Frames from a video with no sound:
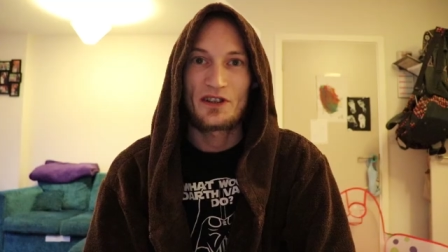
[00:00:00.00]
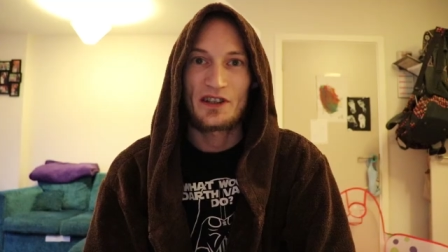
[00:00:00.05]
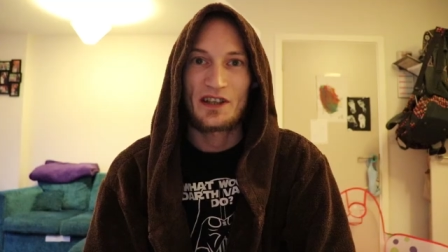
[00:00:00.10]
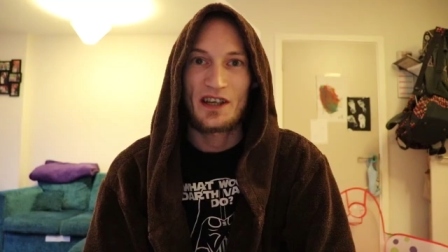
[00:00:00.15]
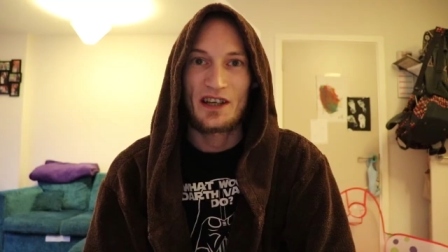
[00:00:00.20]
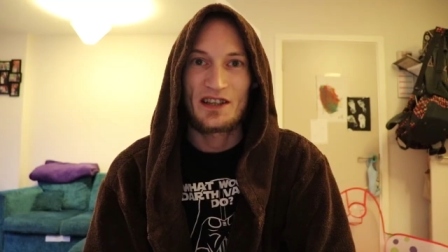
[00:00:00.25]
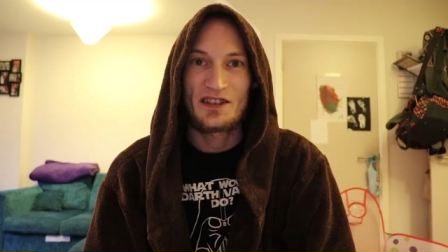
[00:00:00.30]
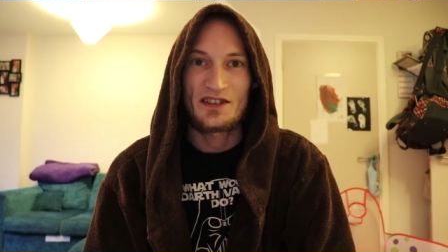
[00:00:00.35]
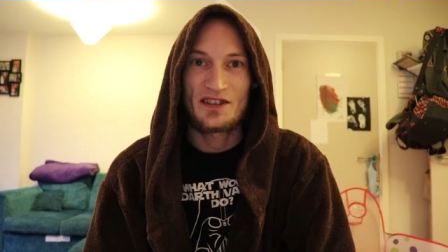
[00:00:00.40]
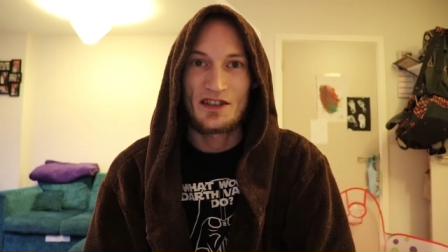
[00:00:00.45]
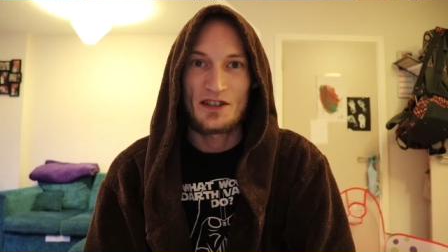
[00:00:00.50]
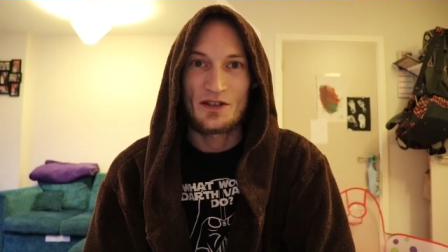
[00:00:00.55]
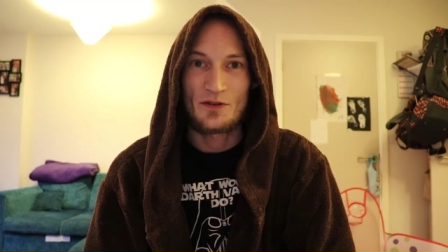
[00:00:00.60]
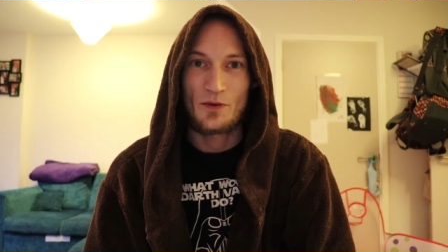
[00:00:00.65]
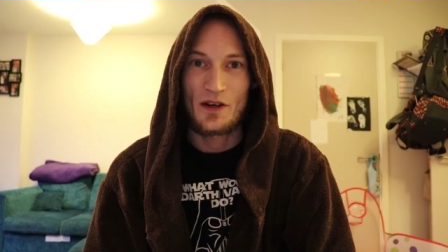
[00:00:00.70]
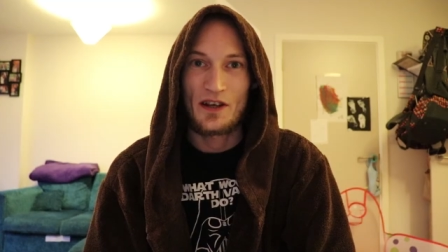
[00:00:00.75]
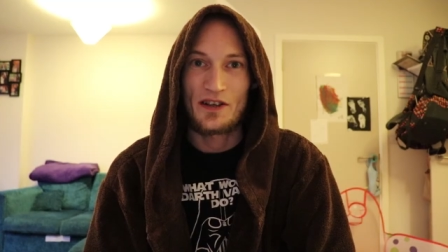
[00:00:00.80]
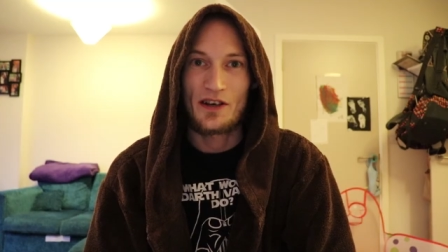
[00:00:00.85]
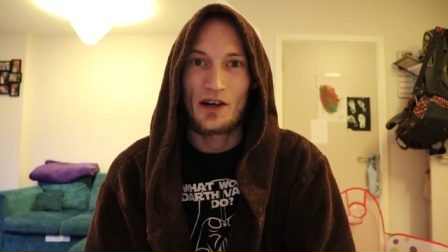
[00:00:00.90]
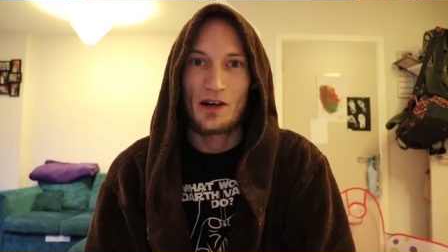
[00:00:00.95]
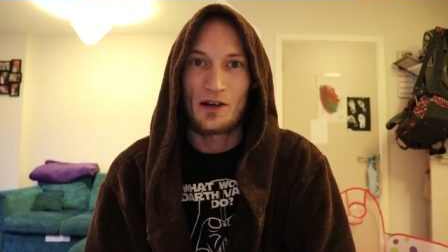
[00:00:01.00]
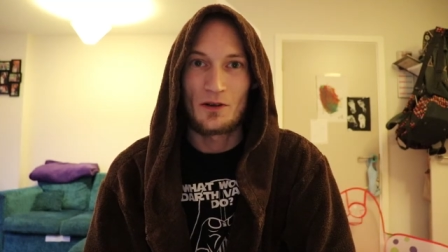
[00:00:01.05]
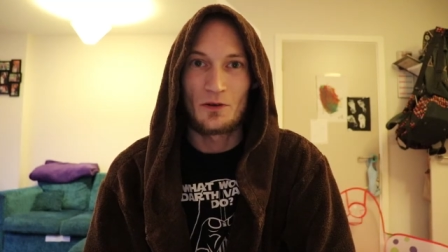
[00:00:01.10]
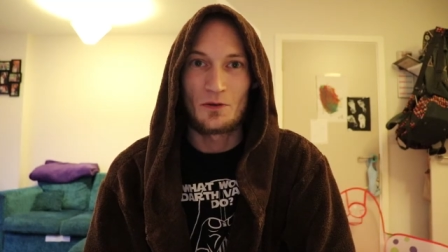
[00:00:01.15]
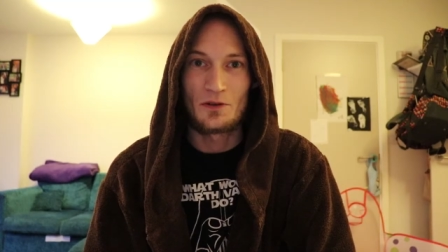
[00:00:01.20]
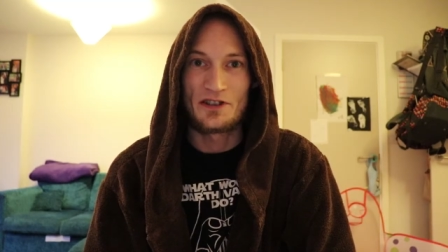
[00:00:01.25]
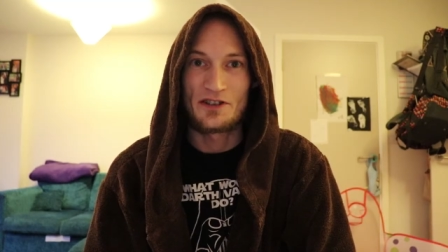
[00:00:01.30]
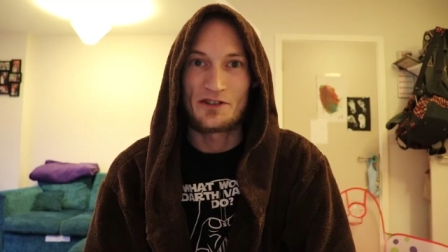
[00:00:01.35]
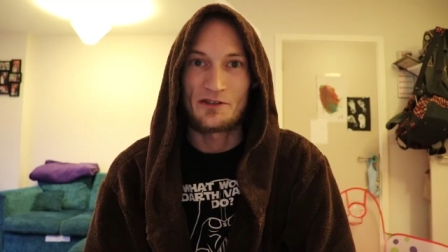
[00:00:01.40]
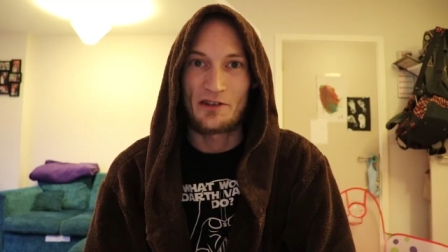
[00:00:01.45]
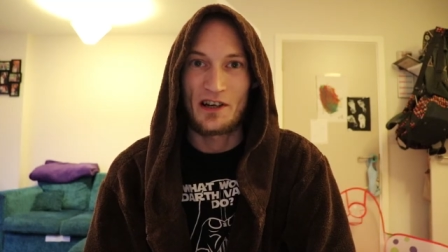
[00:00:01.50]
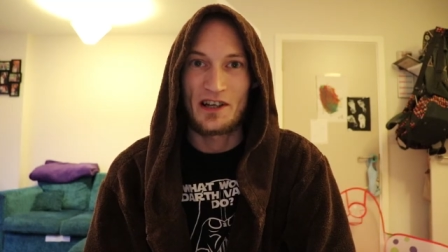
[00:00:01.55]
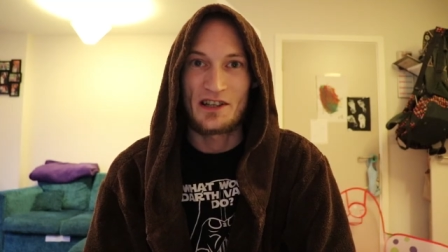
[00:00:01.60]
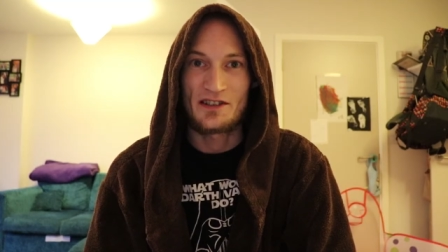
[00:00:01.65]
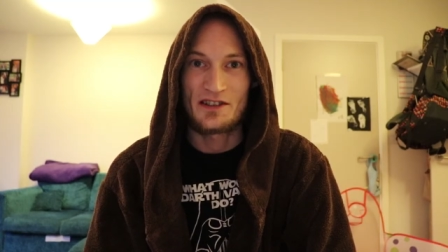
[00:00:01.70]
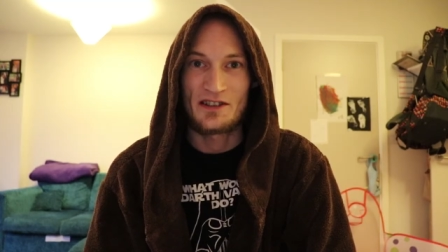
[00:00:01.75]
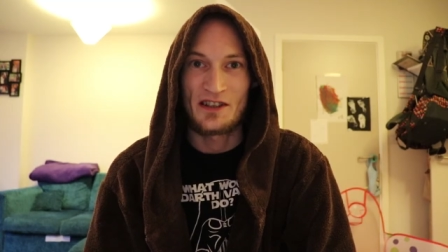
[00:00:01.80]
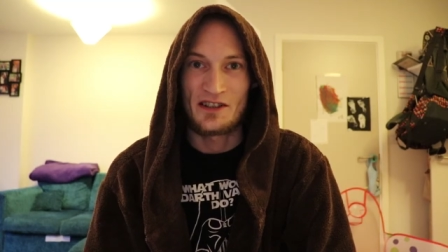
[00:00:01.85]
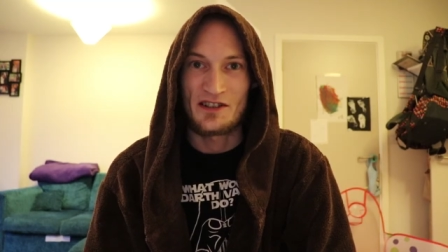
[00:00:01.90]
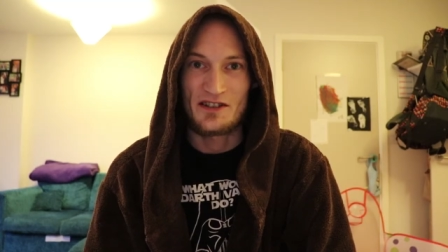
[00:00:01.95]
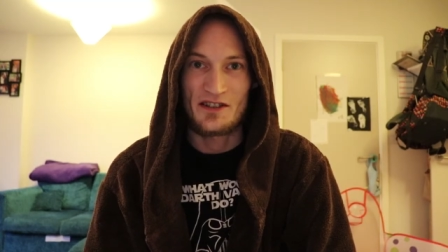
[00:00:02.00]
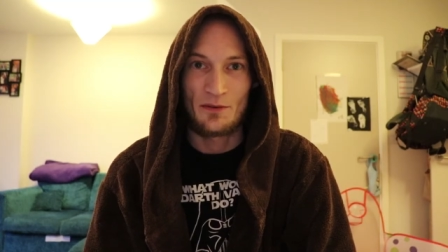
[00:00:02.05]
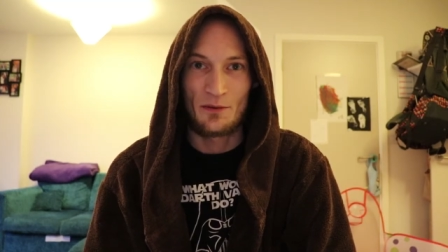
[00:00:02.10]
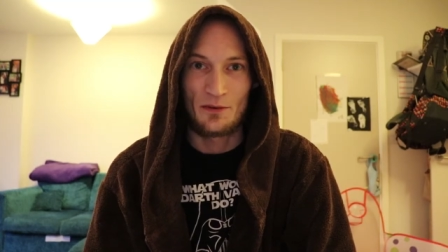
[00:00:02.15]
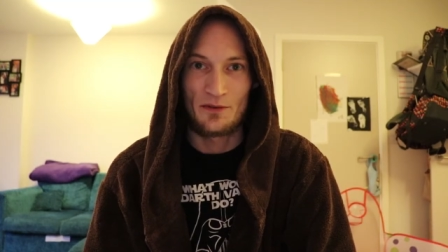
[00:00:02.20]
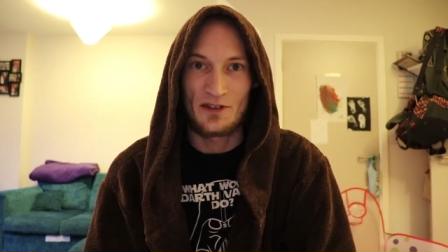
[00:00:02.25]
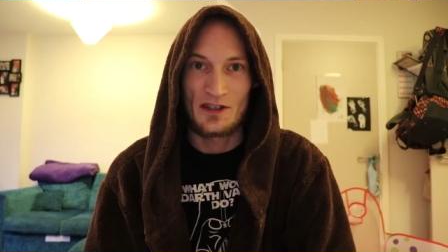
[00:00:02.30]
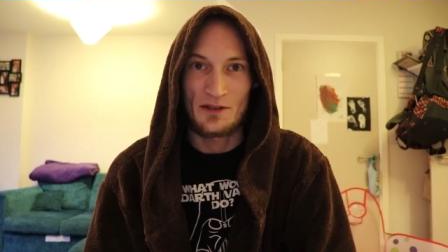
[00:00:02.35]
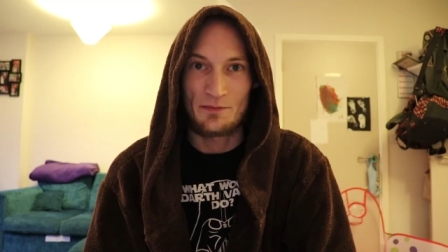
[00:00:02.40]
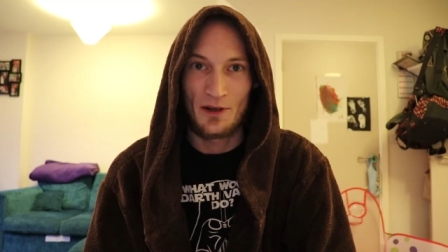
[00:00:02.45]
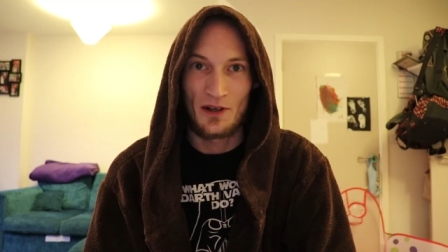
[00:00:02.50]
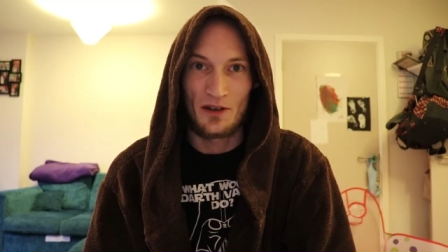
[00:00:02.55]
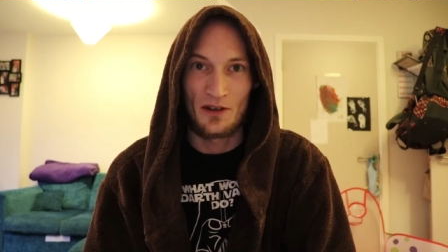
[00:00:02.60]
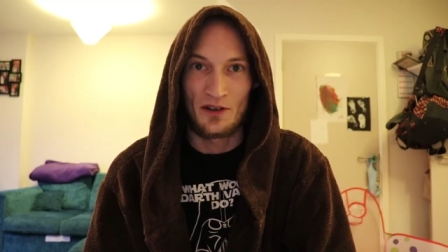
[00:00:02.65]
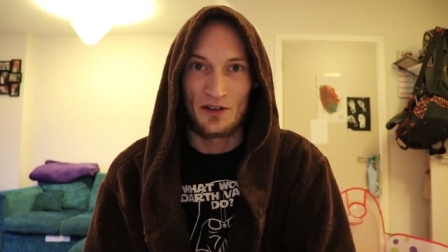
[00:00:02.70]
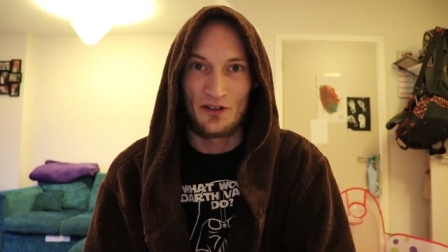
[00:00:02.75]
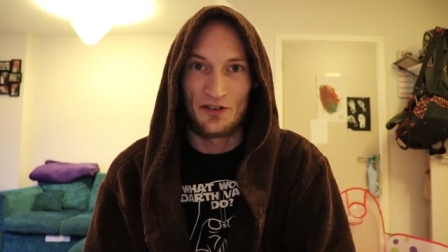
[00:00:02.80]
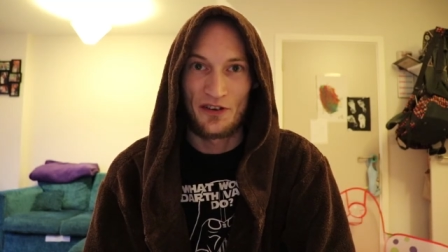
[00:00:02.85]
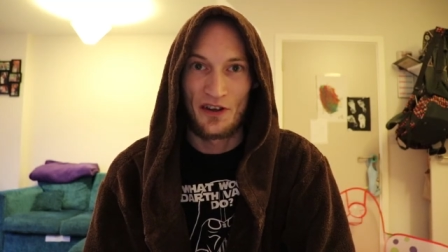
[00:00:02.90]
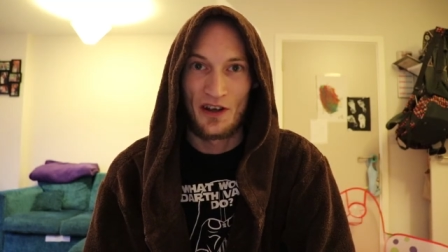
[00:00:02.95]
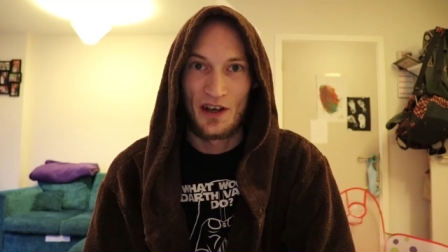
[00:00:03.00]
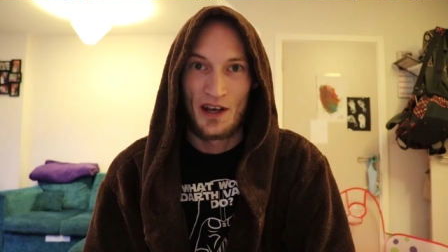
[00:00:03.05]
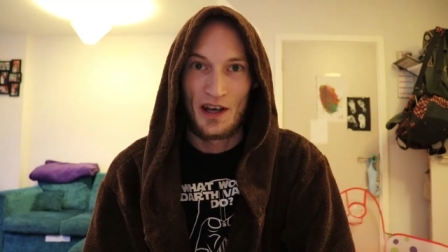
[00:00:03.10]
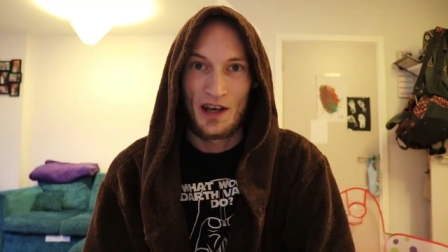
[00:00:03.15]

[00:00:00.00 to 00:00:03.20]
of the cases where the whole is greater than the sum of its parts,